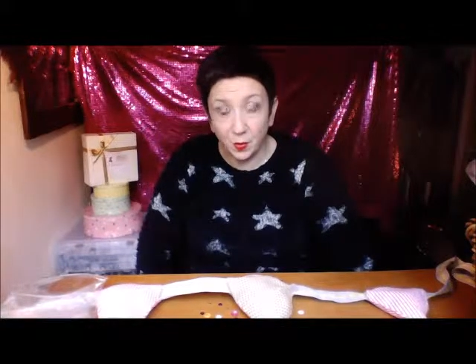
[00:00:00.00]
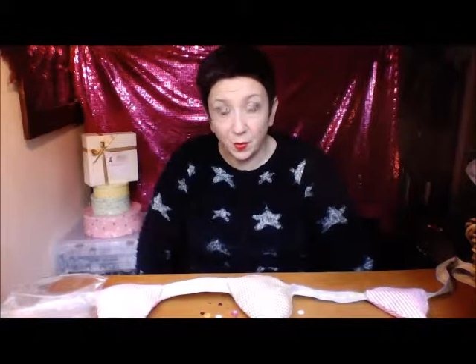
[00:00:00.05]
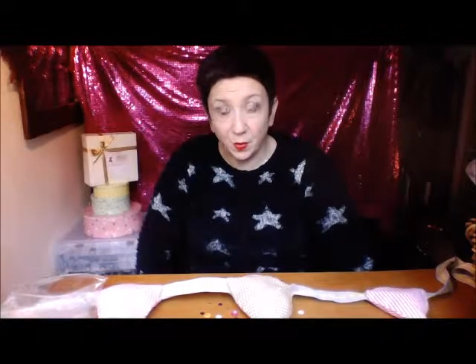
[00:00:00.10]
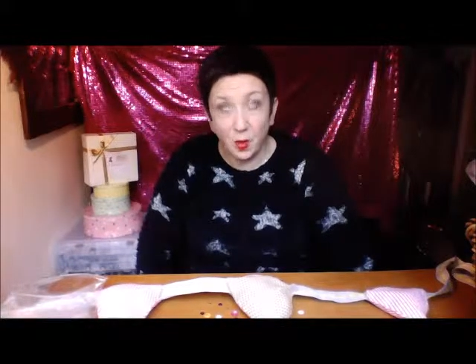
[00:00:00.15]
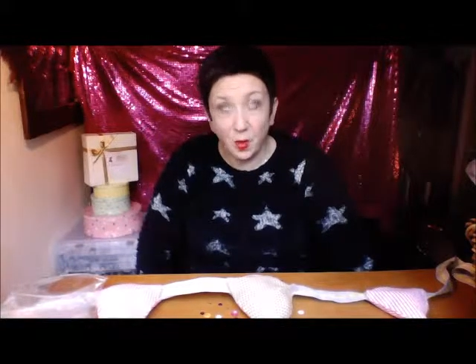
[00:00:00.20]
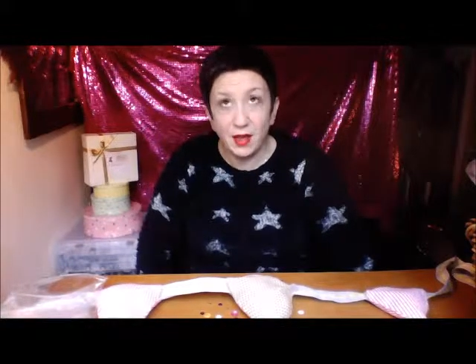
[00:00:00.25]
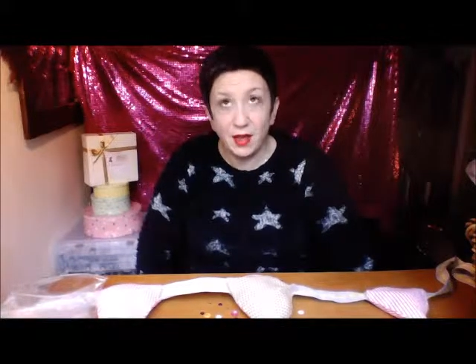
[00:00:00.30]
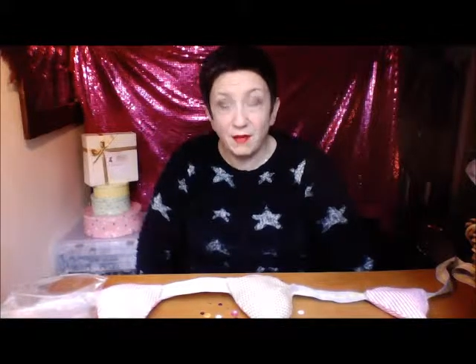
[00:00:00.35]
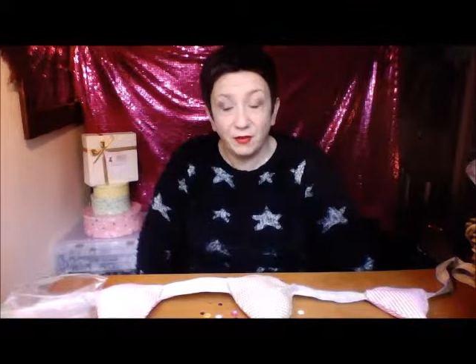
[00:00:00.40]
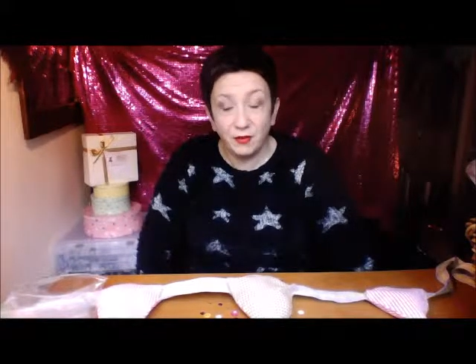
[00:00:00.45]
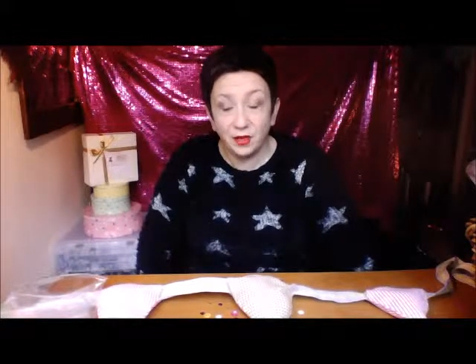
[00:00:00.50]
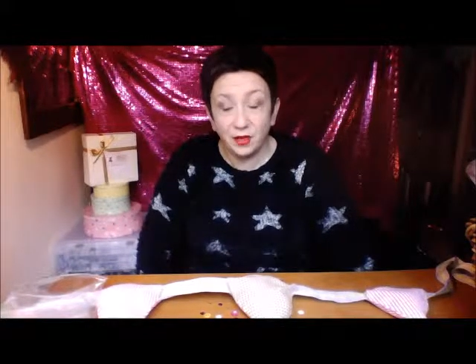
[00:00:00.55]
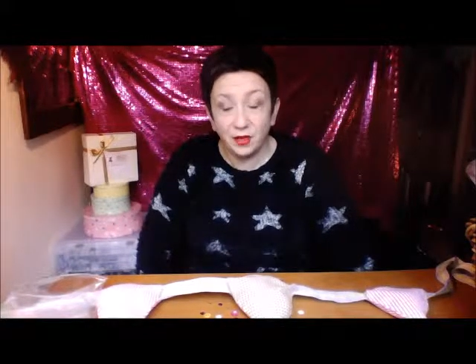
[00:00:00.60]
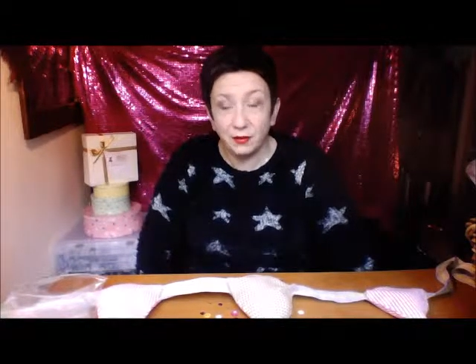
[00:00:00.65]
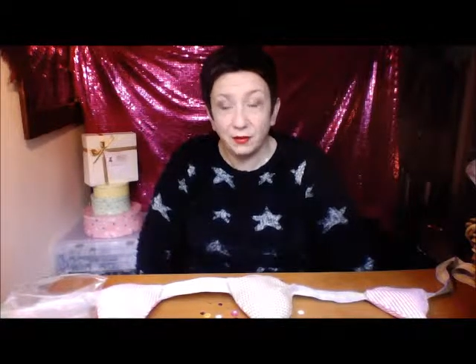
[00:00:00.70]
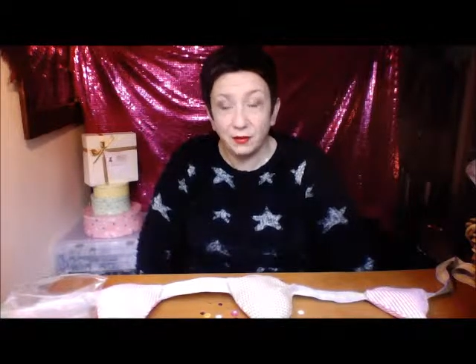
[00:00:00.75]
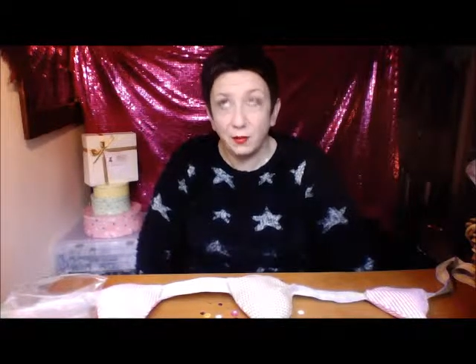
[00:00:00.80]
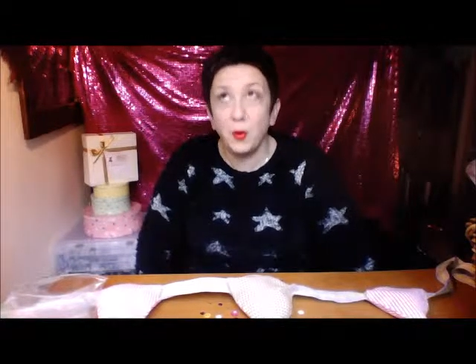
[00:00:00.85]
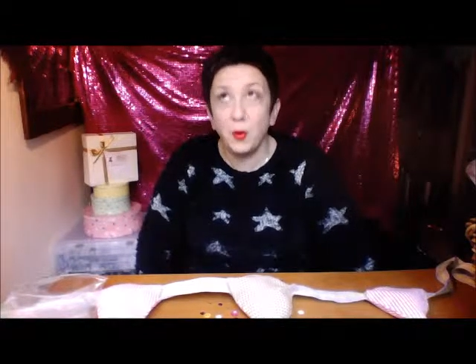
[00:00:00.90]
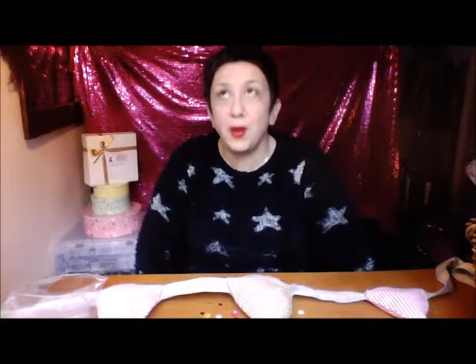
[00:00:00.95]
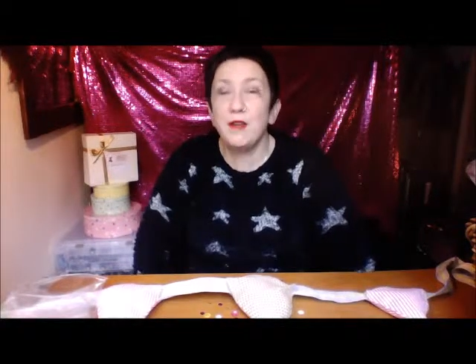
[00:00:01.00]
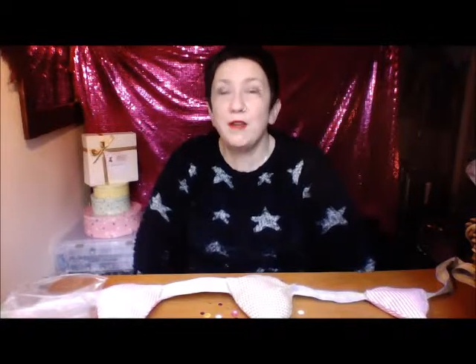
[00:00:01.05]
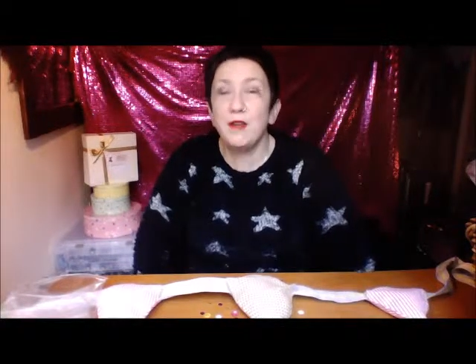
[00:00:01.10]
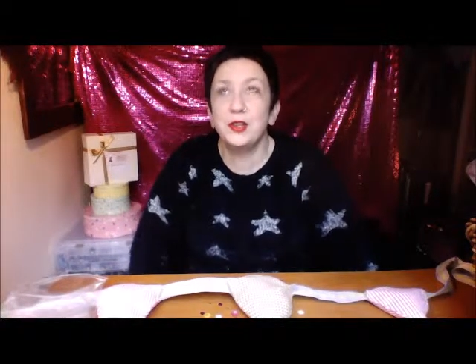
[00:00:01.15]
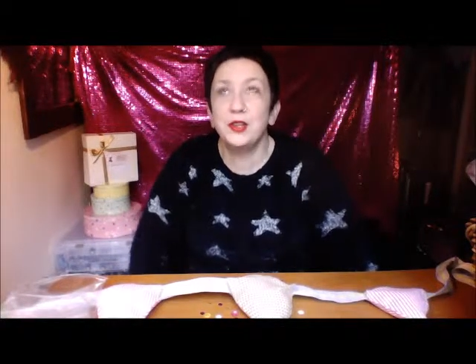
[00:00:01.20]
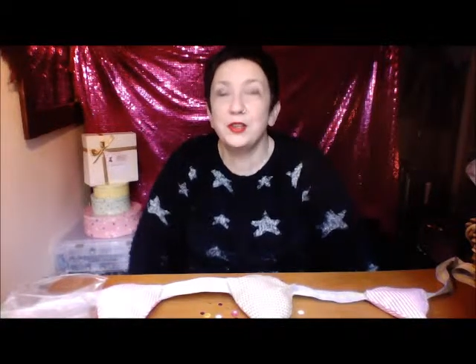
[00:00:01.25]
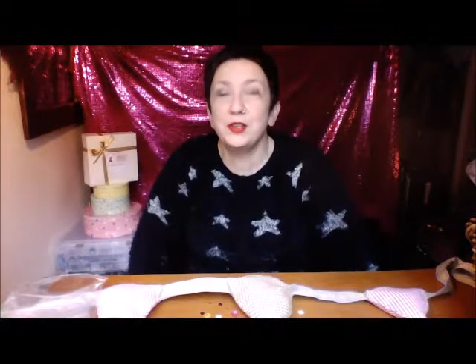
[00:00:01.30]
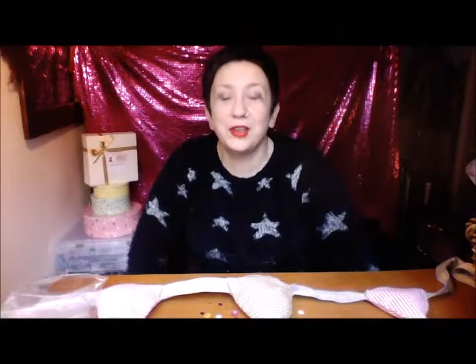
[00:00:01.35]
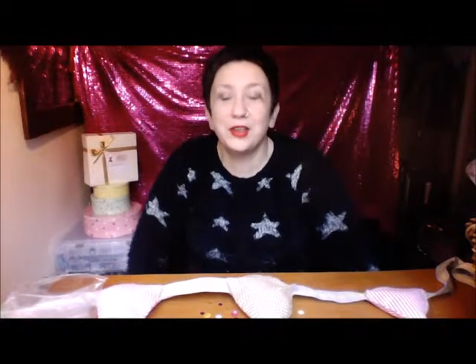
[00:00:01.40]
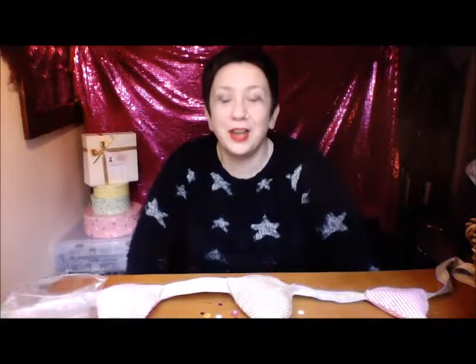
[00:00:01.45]

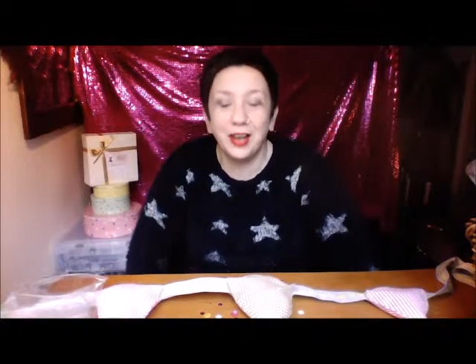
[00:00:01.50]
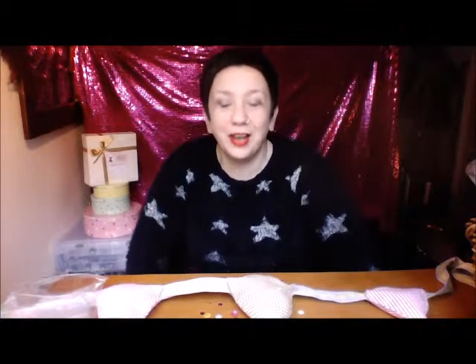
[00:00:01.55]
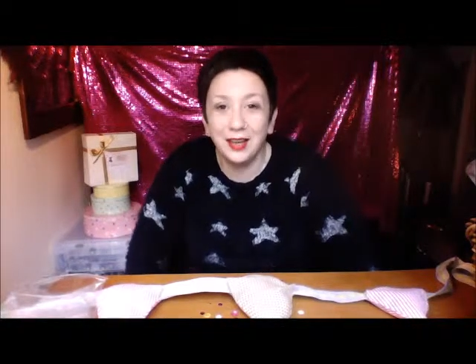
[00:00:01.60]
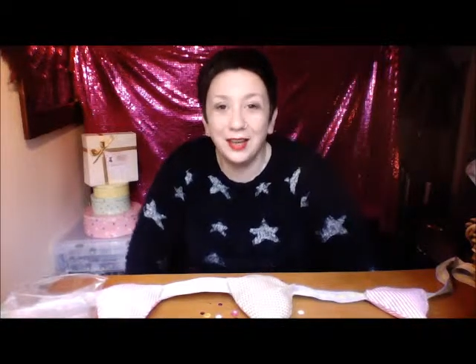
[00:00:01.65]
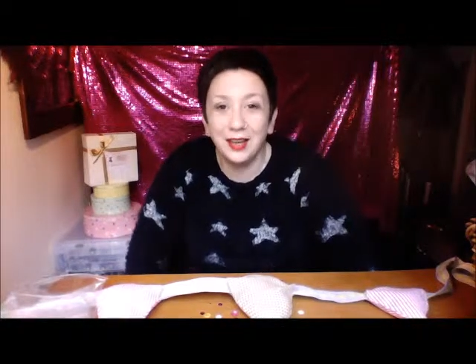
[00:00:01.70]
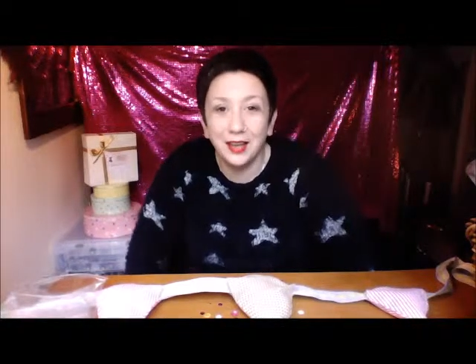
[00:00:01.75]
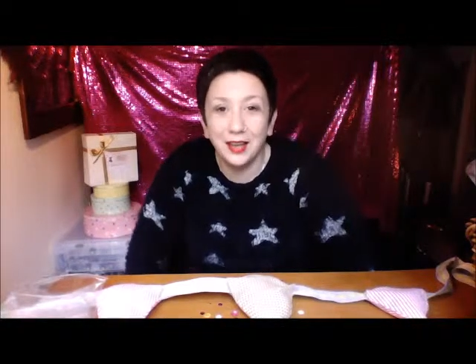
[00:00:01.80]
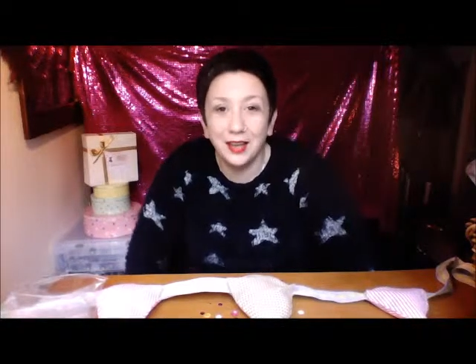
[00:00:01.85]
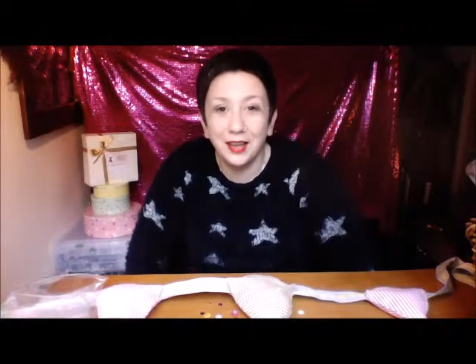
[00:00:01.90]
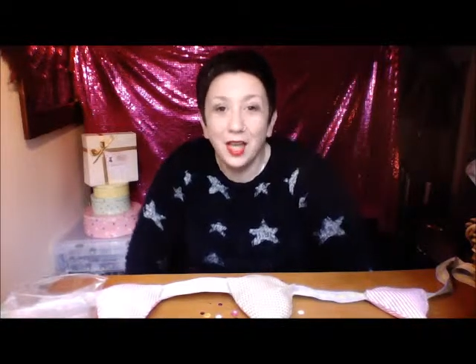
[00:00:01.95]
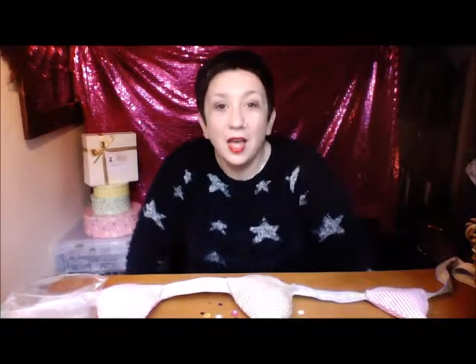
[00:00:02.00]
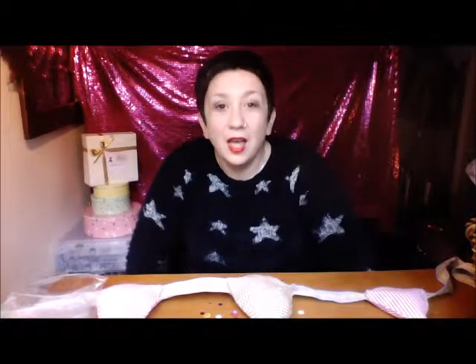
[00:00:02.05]
whatever you'd like,